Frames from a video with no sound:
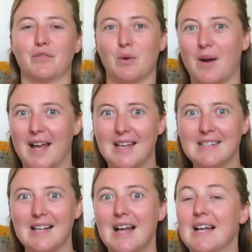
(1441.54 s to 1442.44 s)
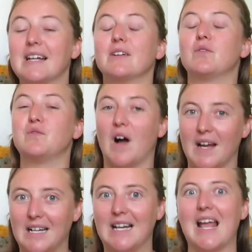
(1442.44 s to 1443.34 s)
different ways can
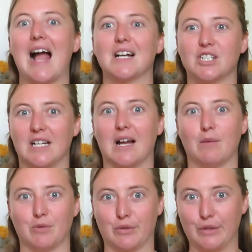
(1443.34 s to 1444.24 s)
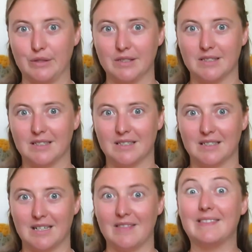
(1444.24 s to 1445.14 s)
finally actually come true.
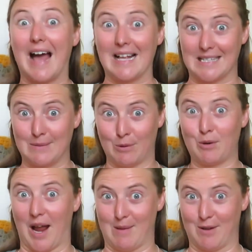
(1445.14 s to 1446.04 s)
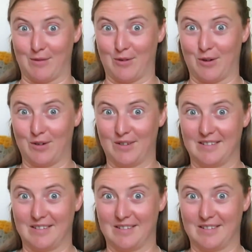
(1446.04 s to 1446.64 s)
And that's what we're aiming for.